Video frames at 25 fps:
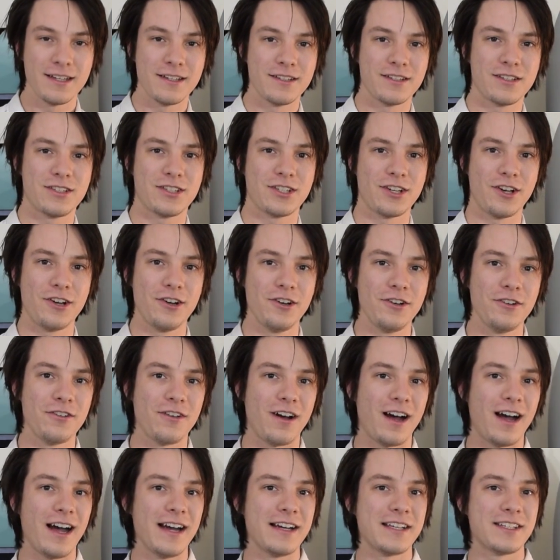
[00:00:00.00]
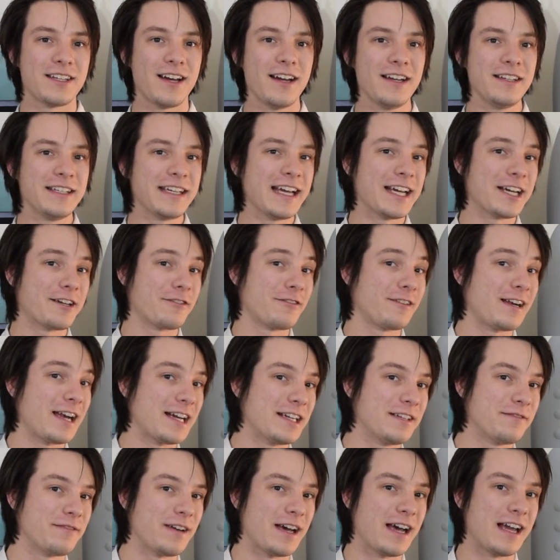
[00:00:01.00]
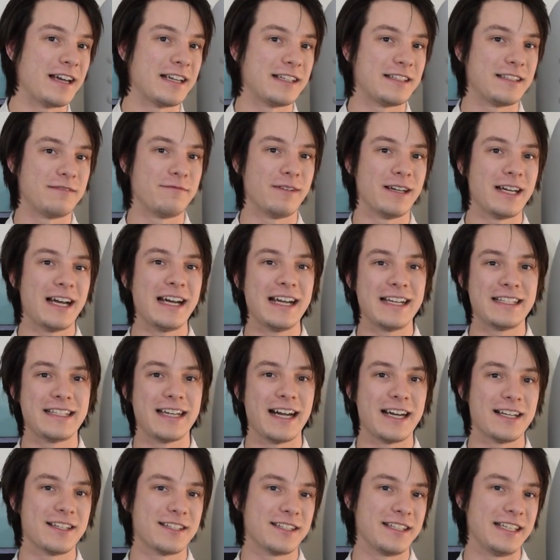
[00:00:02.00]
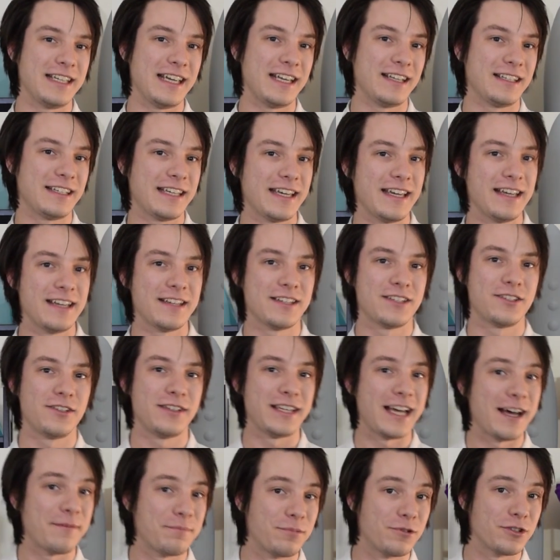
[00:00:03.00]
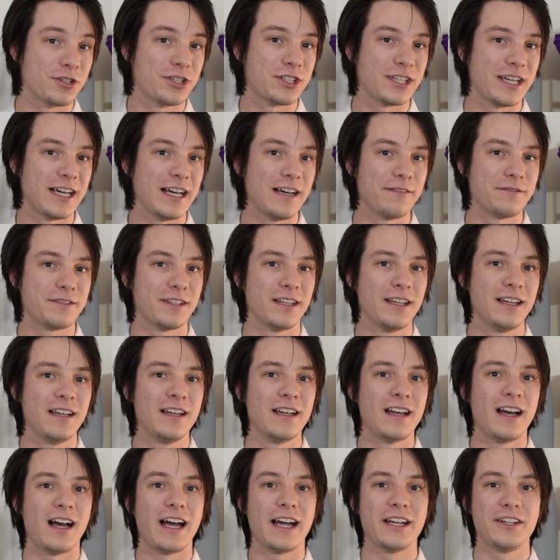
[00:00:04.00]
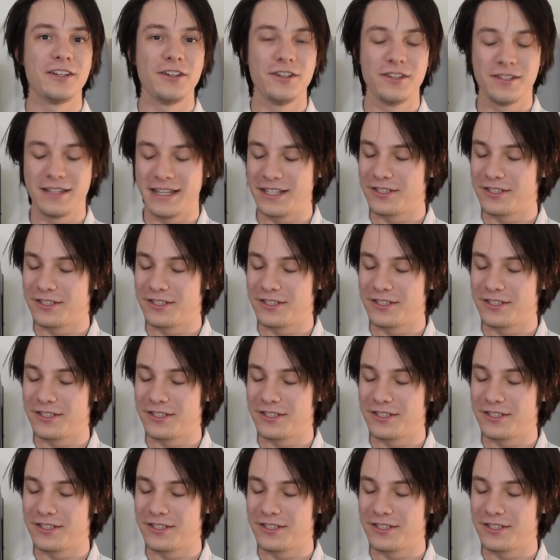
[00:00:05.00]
so I decided to get creative, and when I attached the gears to the output shaft, I used